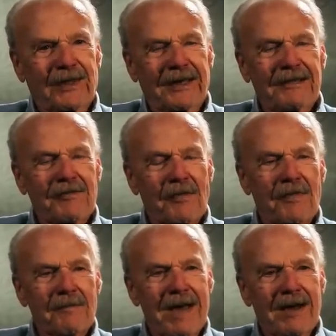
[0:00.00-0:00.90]
and either
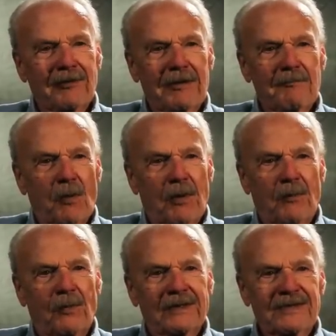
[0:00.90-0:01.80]
the mounting
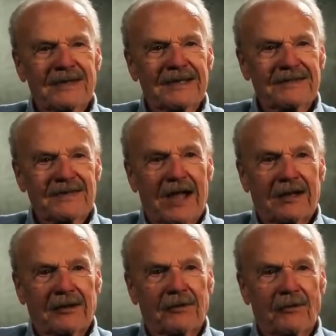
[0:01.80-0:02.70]
point wasn't
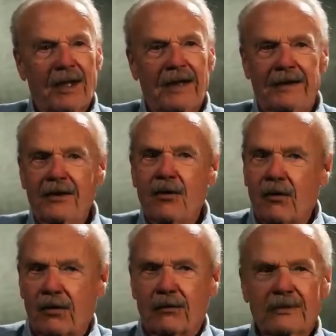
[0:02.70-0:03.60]
exactly right
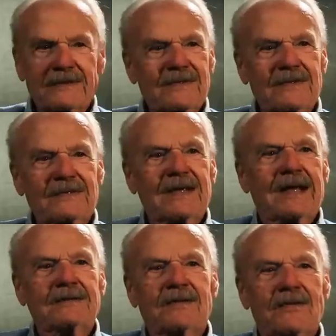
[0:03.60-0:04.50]
or it was the
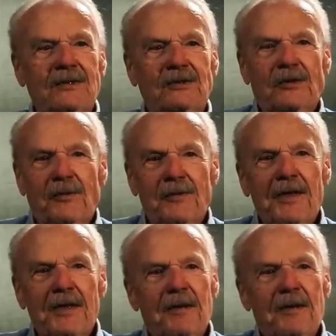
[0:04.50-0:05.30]
size of the chute.